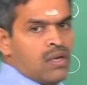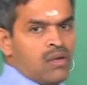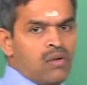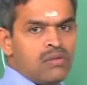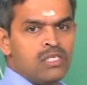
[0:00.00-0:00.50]

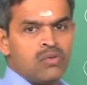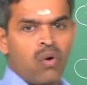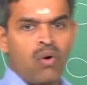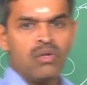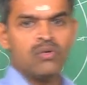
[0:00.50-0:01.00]
Now, this
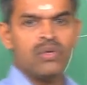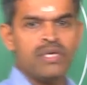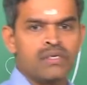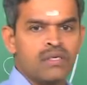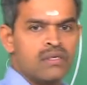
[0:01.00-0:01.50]
whole
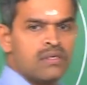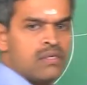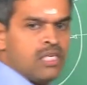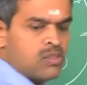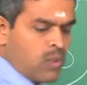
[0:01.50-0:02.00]
unit
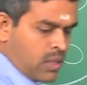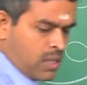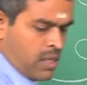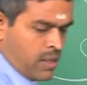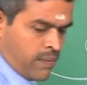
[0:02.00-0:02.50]
is
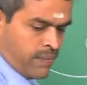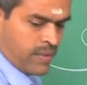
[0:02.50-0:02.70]
working